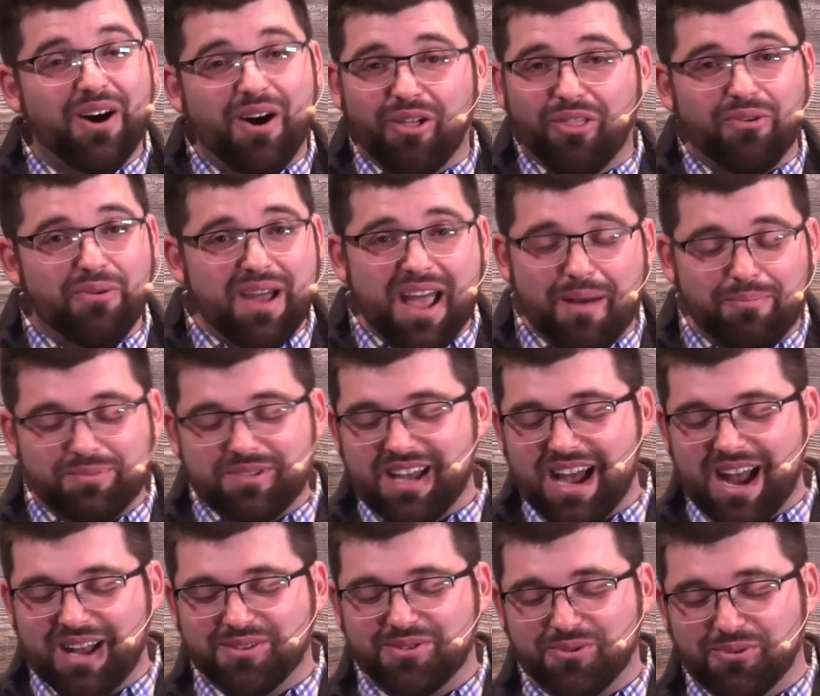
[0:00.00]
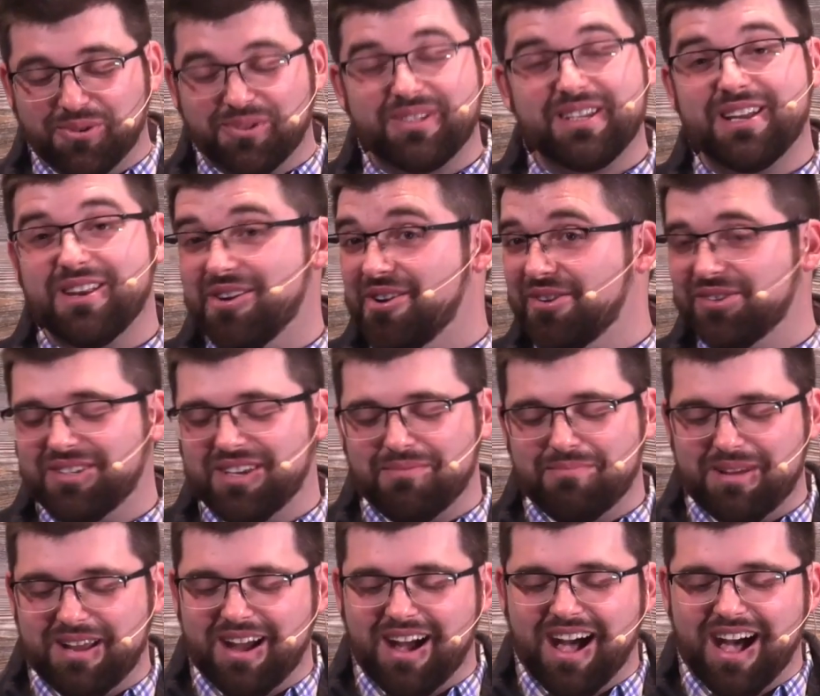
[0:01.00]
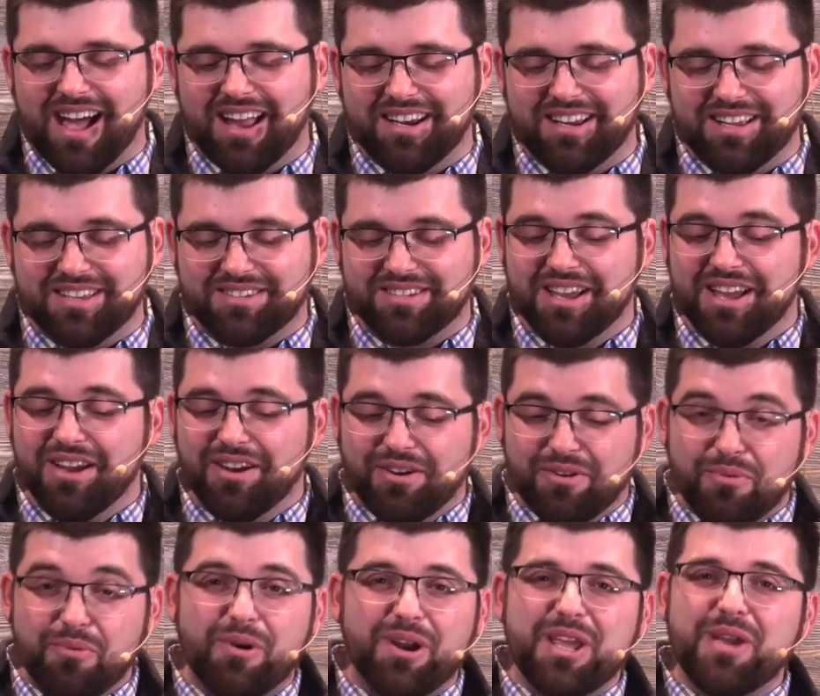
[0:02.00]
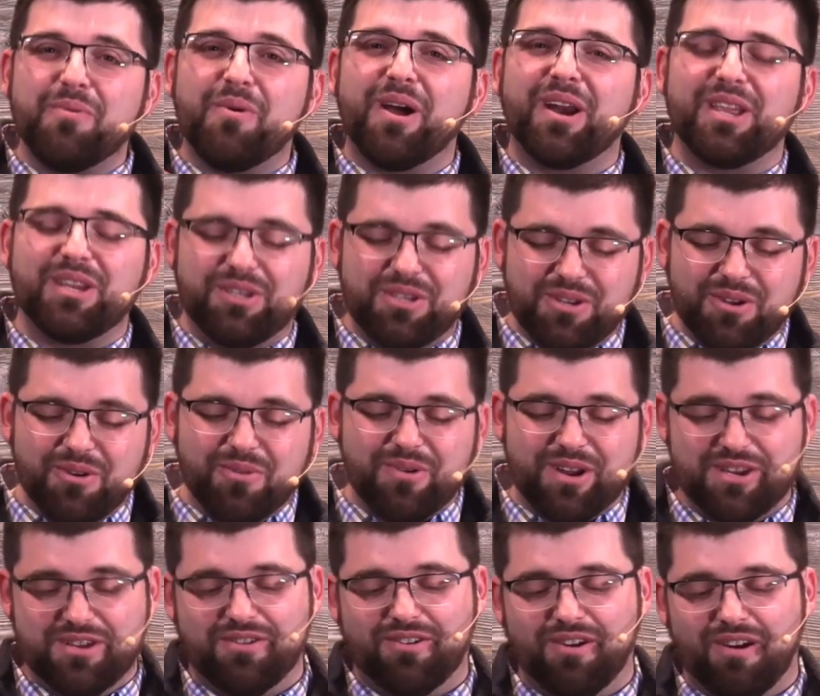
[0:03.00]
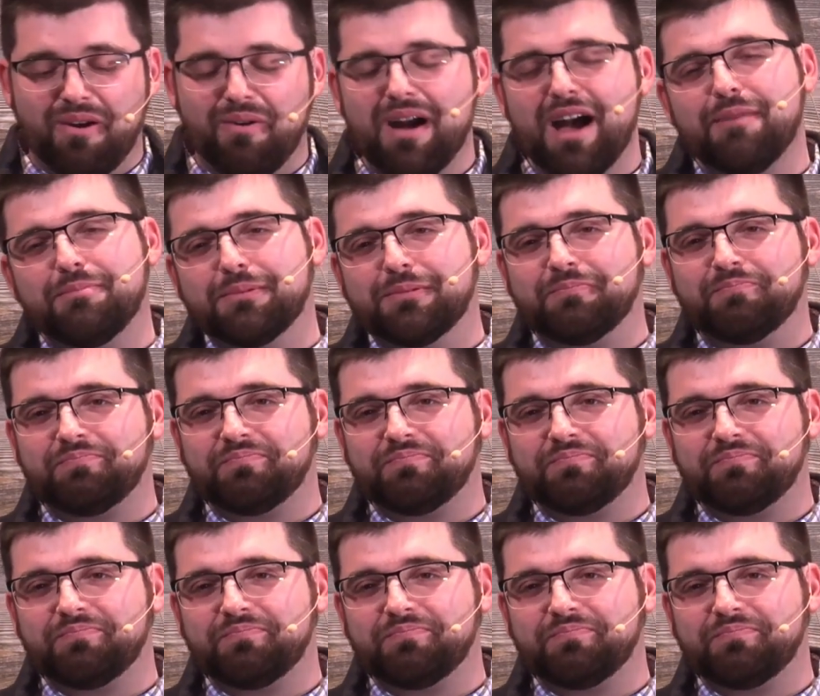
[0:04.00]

all the way up to high school seniors and beyond is, "What do you want to do when you grow up?"